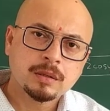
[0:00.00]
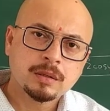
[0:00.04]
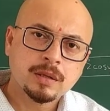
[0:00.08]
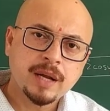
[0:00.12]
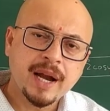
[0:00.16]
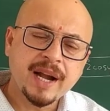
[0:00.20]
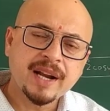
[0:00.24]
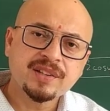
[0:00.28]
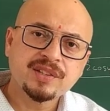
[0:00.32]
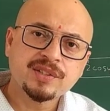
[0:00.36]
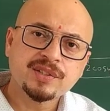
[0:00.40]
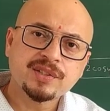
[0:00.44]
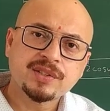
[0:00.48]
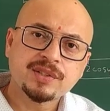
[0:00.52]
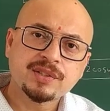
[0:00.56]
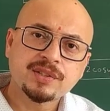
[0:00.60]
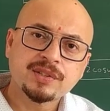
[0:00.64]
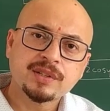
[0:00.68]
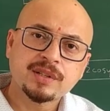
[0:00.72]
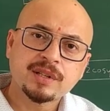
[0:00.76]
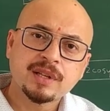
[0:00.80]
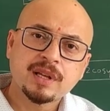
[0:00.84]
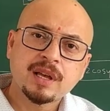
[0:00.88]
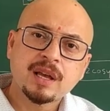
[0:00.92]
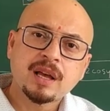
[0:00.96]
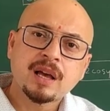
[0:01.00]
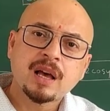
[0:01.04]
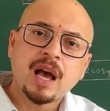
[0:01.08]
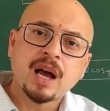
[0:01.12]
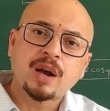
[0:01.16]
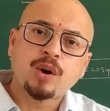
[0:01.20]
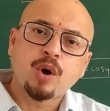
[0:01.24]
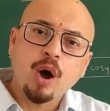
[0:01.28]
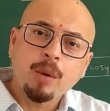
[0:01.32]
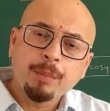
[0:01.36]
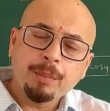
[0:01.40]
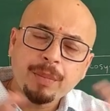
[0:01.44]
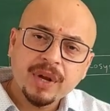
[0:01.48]
It is a
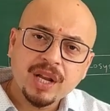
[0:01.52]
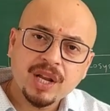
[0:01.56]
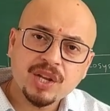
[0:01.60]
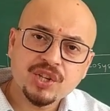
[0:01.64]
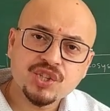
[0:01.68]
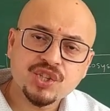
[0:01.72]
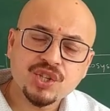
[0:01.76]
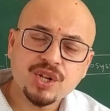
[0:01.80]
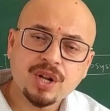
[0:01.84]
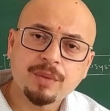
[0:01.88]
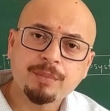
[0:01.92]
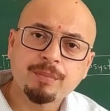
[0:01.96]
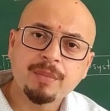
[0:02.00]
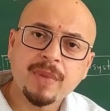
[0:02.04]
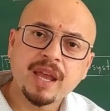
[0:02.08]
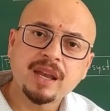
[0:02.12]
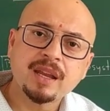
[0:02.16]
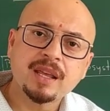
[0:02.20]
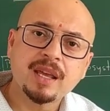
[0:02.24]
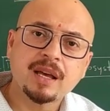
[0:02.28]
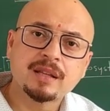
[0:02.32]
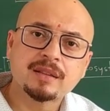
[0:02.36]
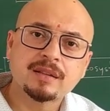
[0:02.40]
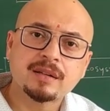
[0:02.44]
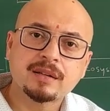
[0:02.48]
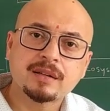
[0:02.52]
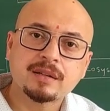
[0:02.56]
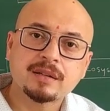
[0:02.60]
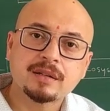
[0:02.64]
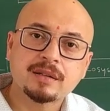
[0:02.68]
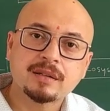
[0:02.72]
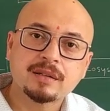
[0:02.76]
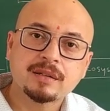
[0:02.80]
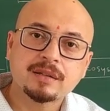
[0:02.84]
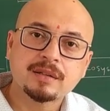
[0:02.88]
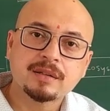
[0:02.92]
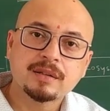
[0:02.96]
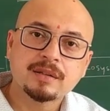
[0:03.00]
combination of many other
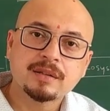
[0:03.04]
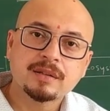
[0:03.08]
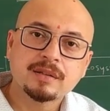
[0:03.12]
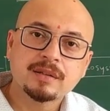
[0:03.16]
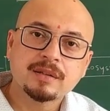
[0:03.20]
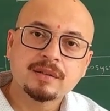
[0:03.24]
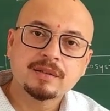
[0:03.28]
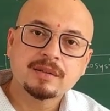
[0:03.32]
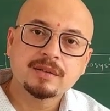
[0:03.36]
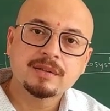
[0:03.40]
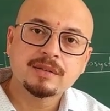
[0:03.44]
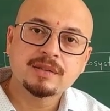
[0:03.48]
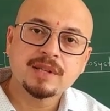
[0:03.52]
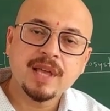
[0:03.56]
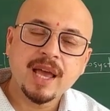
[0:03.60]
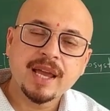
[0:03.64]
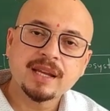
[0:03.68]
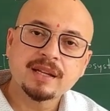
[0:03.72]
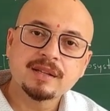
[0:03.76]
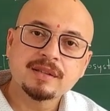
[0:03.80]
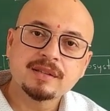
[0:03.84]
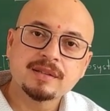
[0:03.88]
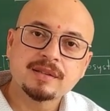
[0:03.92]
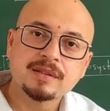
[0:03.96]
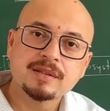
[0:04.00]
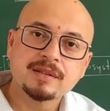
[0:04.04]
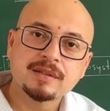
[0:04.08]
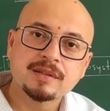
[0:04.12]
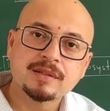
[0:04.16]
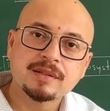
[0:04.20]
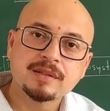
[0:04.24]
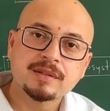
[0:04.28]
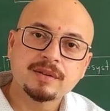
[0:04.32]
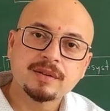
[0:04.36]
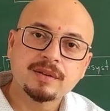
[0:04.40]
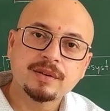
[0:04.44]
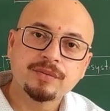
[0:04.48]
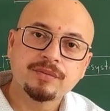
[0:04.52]

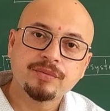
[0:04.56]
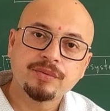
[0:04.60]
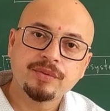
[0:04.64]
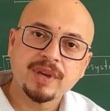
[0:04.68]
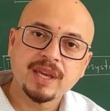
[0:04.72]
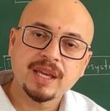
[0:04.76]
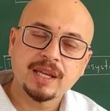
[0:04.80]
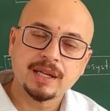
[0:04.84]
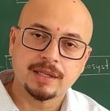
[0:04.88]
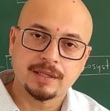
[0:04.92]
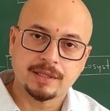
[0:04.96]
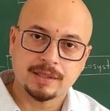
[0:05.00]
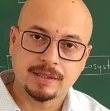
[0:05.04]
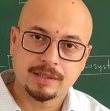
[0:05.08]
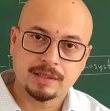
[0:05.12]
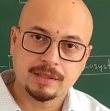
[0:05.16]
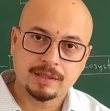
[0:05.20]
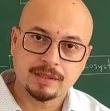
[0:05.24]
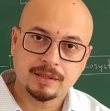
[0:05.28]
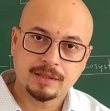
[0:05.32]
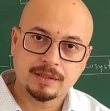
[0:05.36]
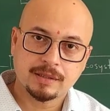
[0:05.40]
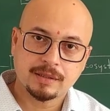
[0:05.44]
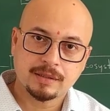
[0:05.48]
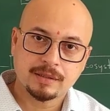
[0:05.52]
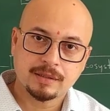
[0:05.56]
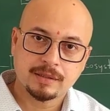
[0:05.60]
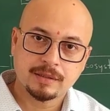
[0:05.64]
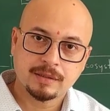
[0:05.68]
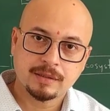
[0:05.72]
science fields.